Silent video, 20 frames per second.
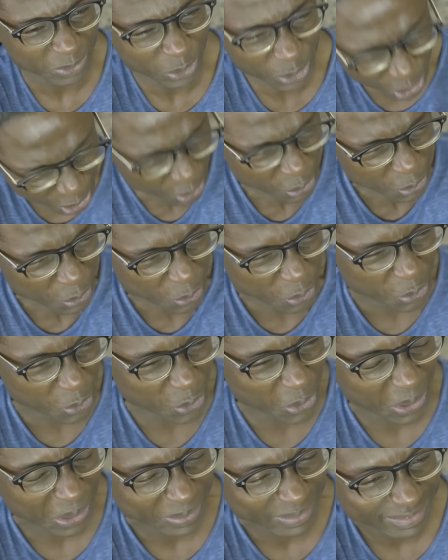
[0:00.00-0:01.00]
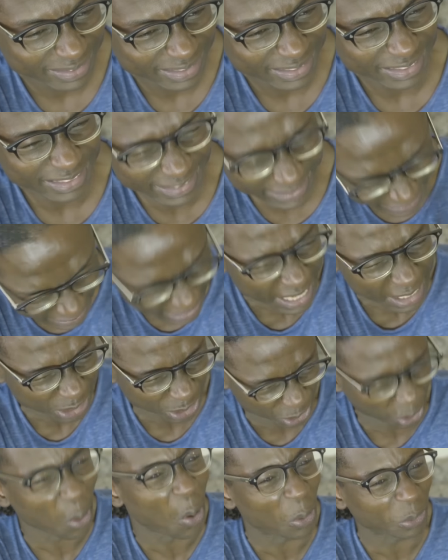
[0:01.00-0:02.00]
You,
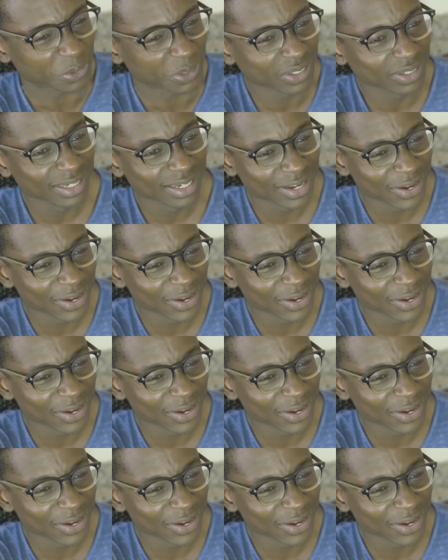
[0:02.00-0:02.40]
Deadshot.